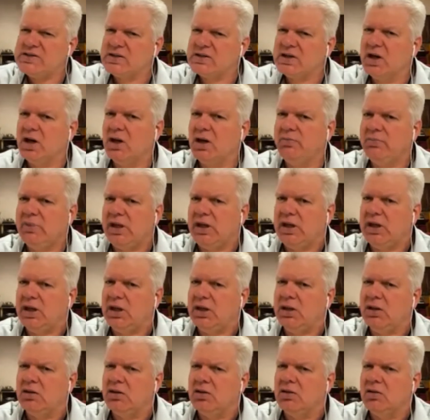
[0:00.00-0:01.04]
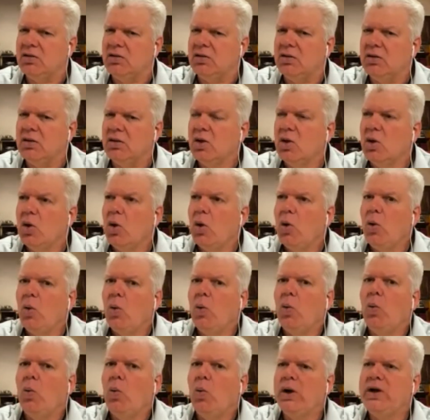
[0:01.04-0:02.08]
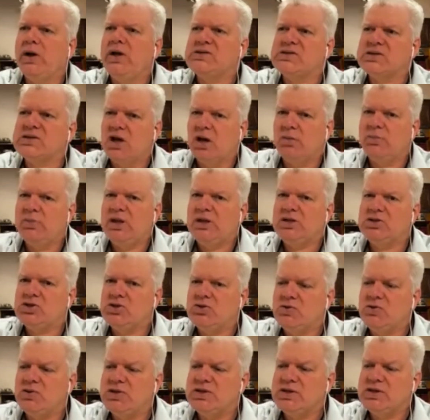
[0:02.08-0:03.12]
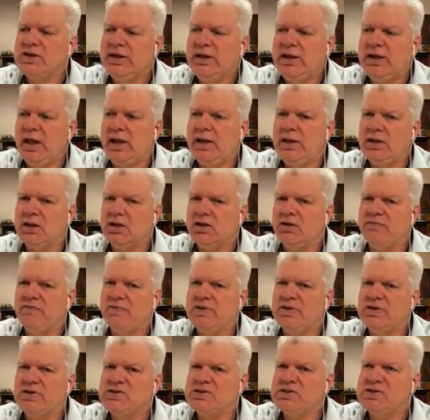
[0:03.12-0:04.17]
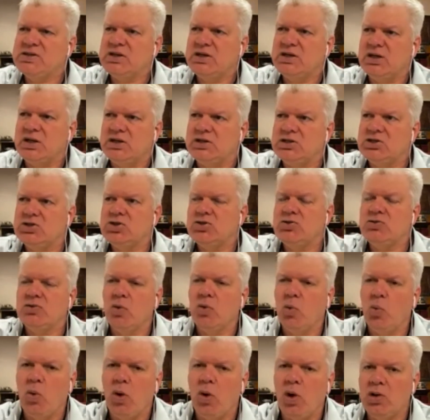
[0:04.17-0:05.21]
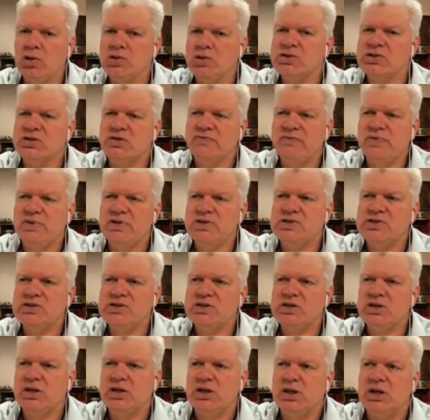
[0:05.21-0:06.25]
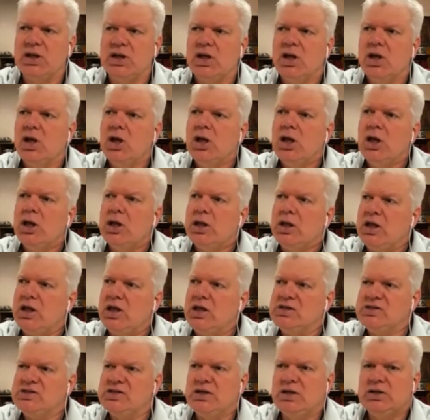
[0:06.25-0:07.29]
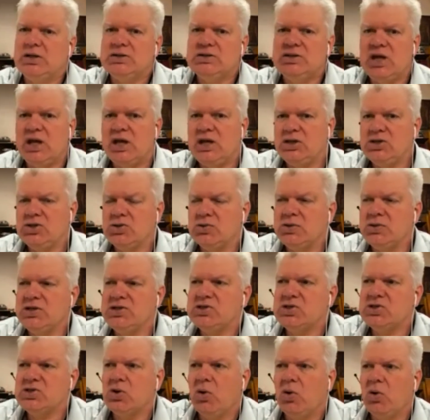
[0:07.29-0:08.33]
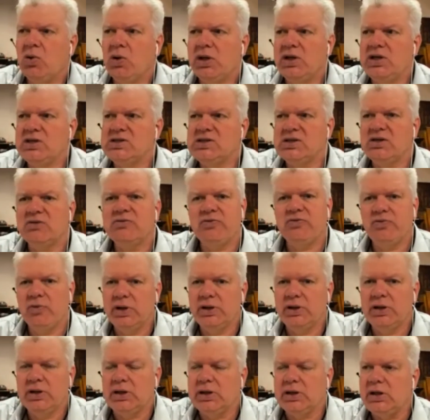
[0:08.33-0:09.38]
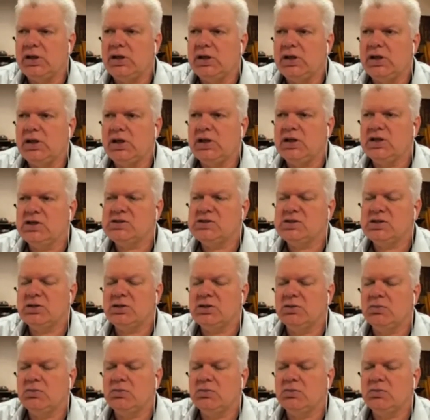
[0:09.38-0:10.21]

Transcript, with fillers: coming, what is coming to the gate of this city, to the walls of this city? Is it dangerous or is it friendly? Is it